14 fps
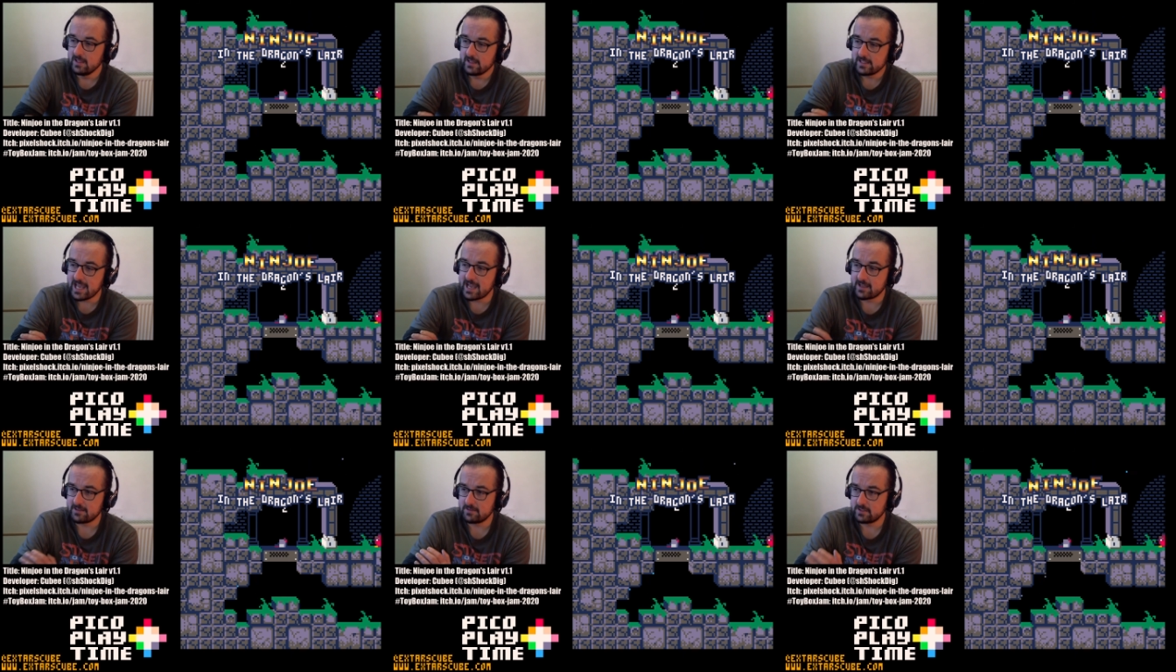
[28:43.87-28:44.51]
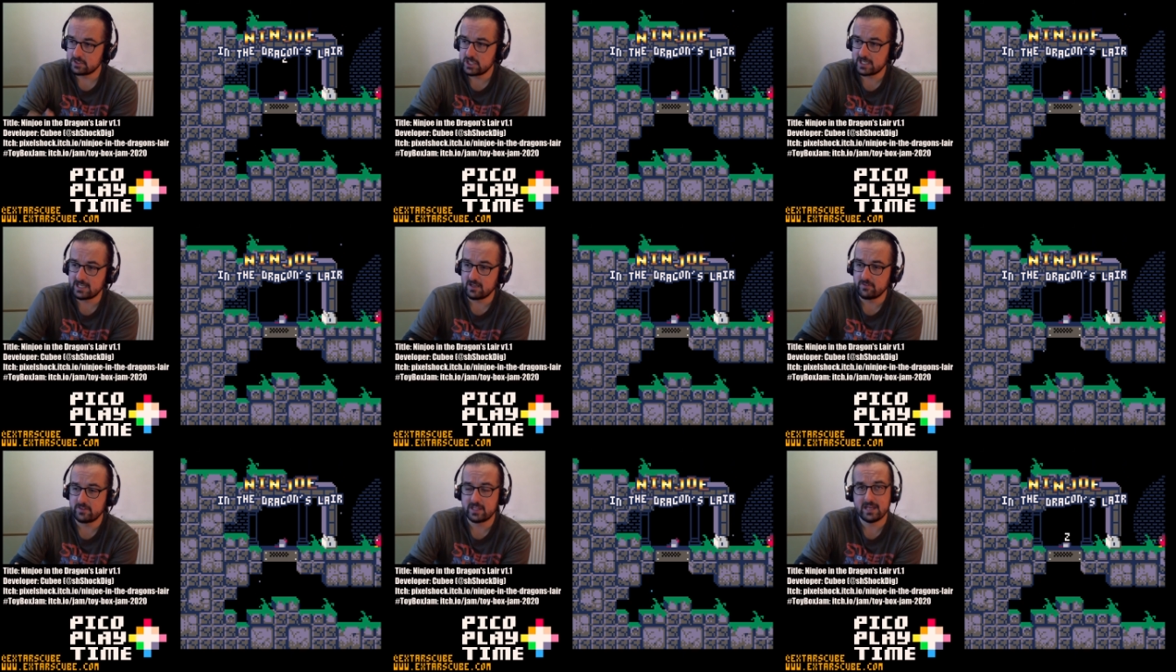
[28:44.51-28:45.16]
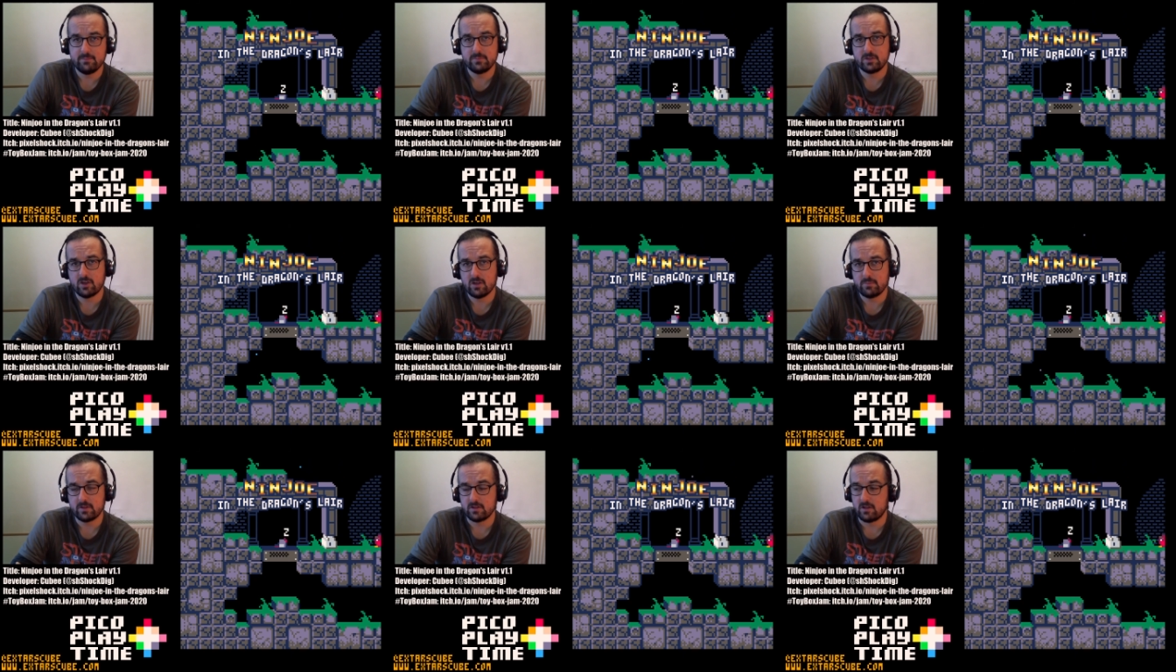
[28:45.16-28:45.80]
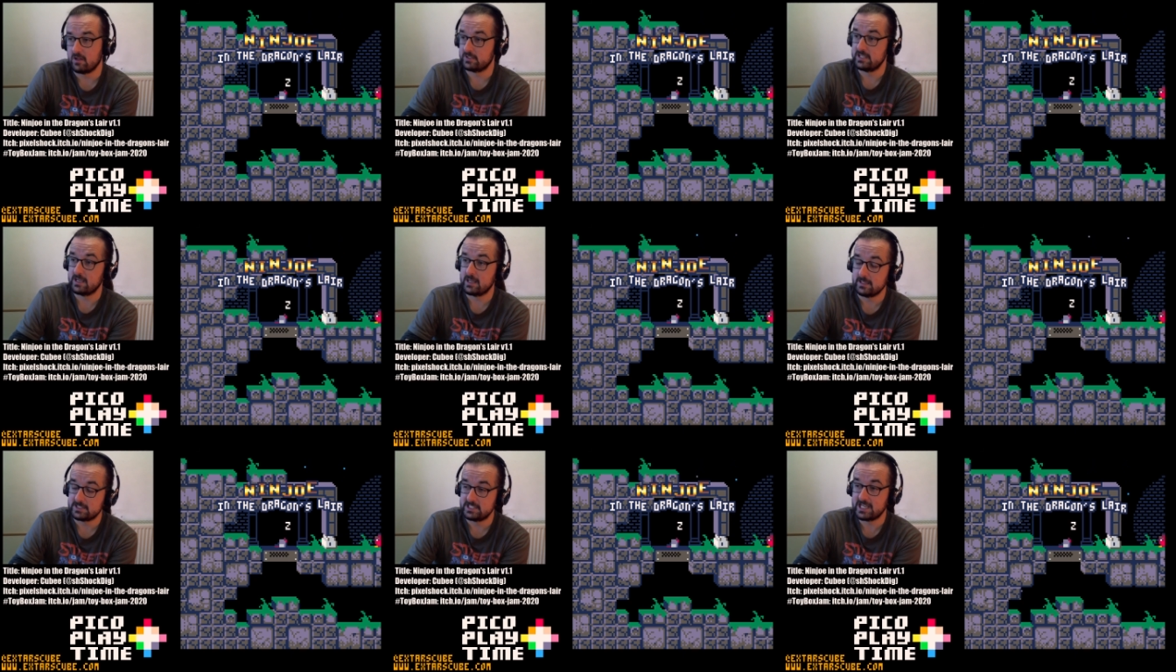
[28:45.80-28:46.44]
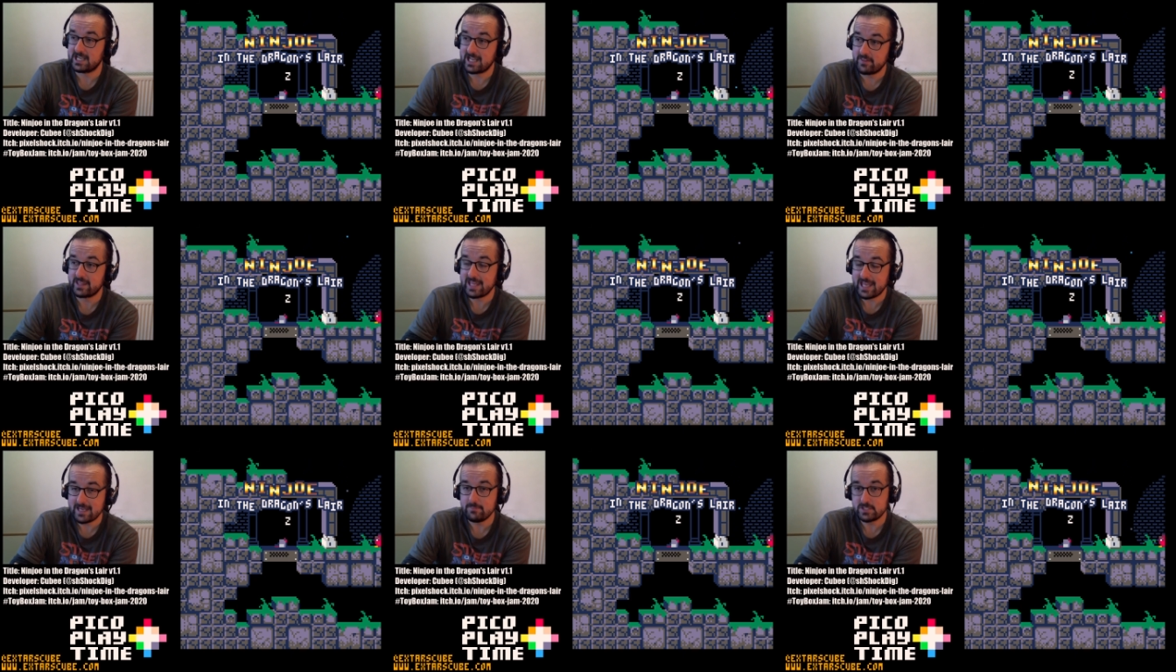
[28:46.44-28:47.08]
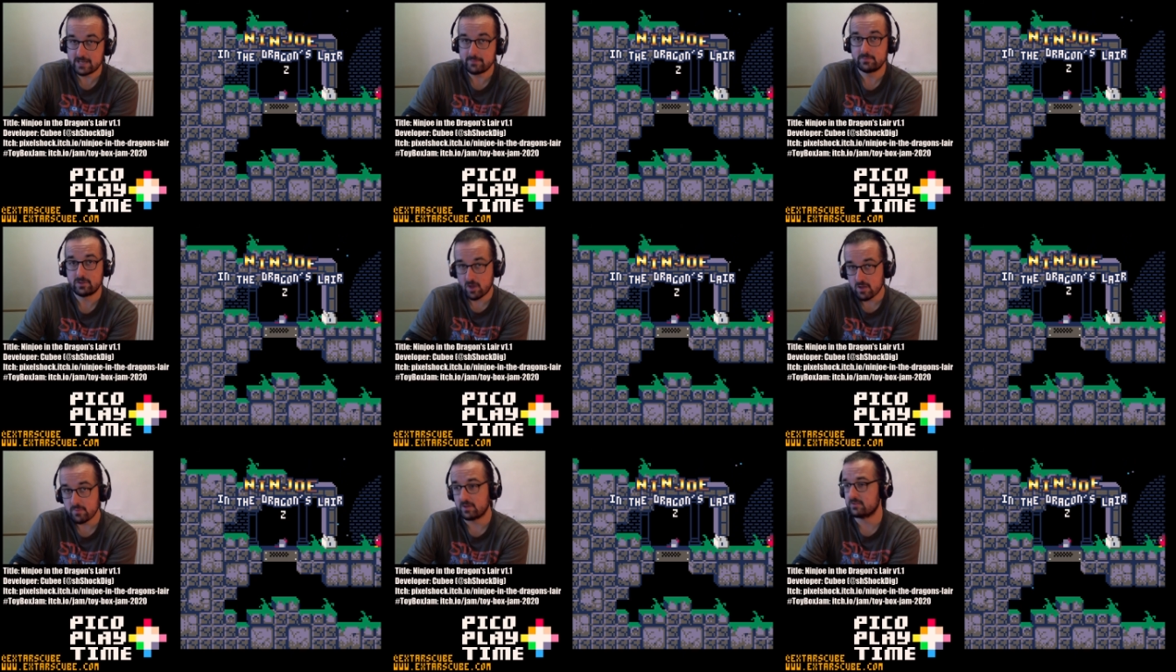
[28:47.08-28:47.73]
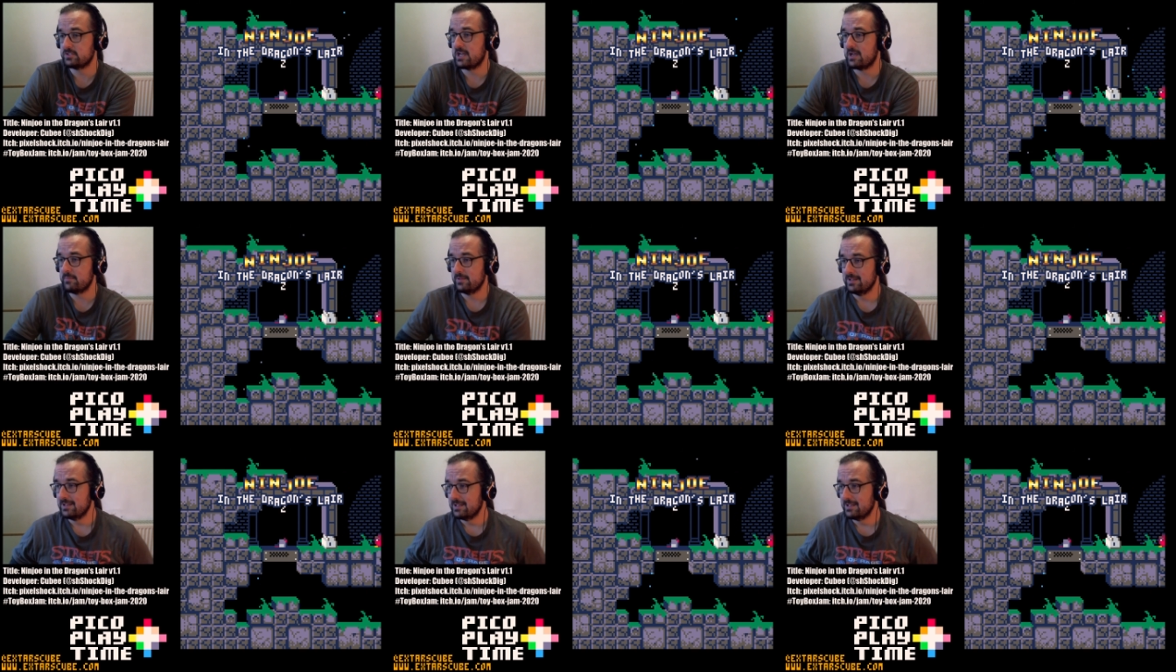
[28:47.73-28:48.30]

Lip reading: Yeah. Check out the game check out the game jam, ToyBoxJam,